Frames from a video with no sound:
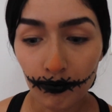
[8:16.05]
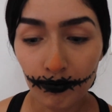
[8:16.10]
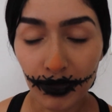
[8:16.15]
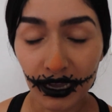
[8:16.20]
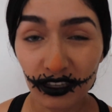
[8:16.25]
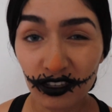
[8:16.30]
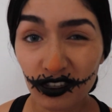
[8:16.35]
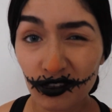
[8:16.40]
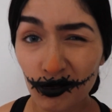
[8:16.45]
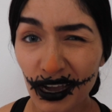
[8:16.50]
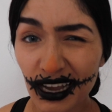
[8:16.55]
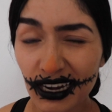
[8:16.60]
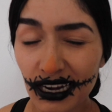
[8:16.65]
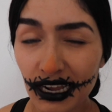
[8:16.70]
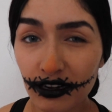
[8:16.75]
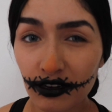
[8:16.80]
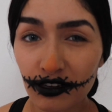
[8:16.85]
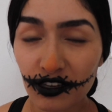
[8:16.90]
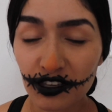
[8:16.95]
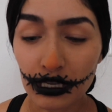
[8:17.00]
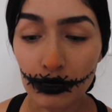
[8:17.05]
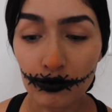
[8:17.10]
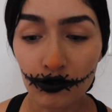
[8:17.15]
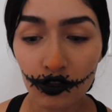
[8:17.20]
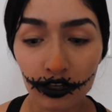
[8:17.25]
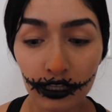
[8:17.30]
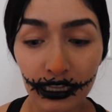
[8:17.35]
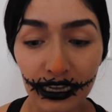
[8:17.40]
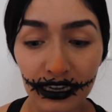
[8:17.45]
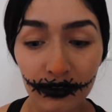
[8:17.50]
Pencil eyeliners seem
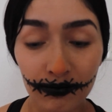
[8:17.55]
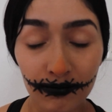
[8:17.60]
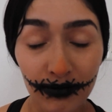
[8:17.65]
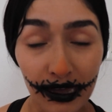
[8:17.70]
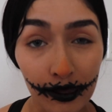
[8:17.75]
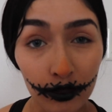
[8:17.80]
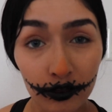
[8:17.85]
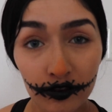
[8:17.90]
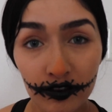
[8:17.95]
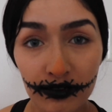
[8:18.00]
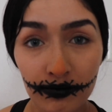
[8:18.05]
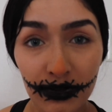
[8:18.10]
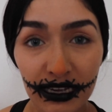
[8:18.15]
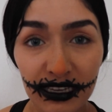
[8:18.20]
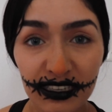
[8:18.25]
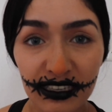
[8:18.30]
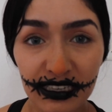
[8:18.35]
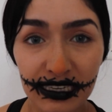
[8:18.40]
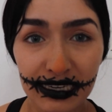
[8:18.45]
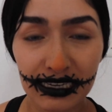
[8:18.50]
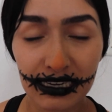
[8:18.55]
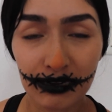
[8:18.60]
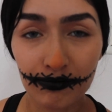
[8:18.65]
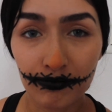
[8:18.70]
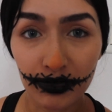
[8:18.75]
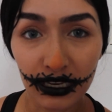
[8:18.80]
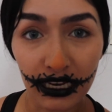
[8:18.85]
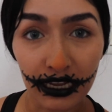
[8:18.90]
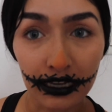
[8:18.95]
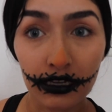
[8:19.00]
to like melt in my skin
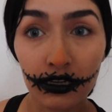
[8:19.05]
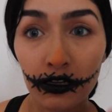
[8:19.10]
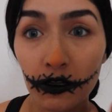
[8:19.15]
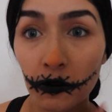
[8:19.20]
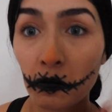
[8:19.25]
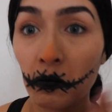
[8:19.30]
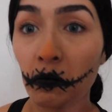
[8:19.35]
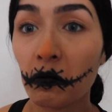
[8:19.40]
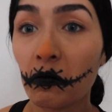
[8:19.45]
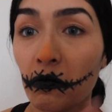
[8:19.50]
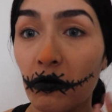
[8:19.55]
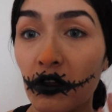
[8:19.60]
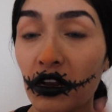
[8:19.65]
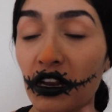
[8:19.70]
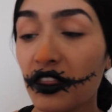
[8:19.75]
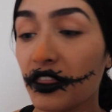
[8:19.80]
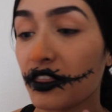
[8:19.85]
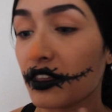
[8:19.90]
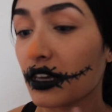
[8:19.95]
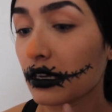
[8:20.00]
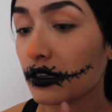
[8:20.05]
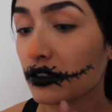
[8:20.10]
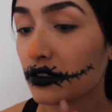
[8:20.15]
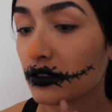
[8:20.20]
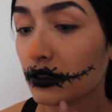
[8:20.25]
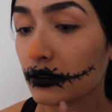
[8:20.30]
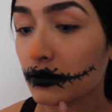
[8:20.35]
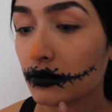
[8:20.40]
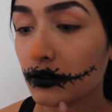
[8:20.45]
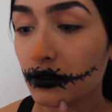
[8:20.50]
and be like really thick,
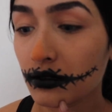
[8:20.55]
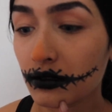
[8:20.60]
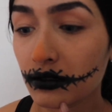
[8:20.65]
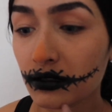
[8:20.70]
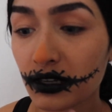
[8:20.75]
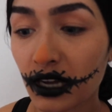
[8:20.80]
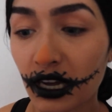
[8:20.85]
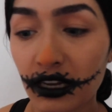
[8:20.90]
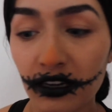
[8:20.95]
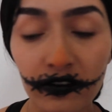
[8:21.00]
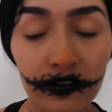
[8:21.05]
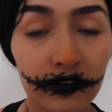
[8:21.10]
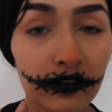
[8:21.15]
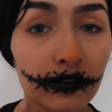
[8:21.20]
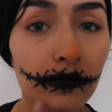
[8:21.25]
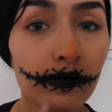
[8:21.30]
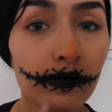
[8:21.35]
so kind of...